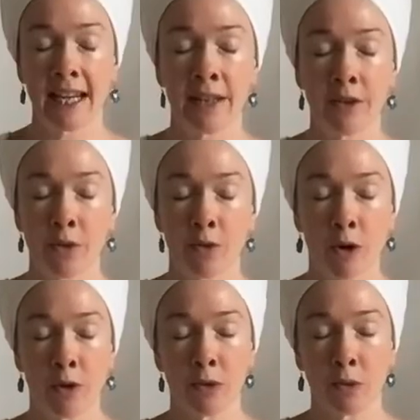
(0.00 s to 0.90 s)
in the
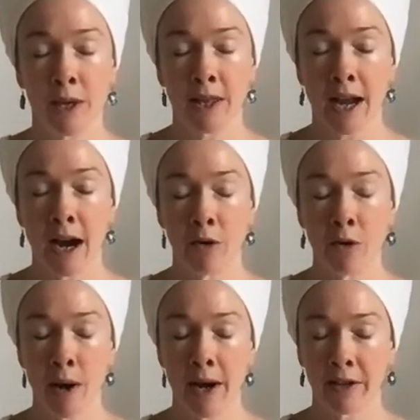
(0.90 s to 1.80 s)
throat with our
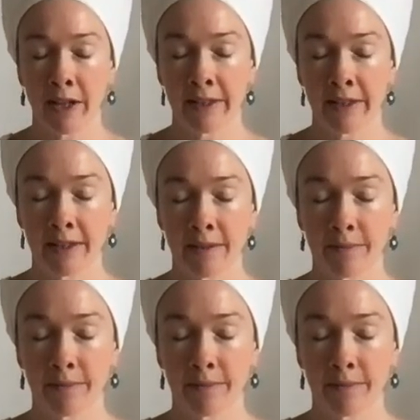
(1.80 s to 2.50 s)
awareness.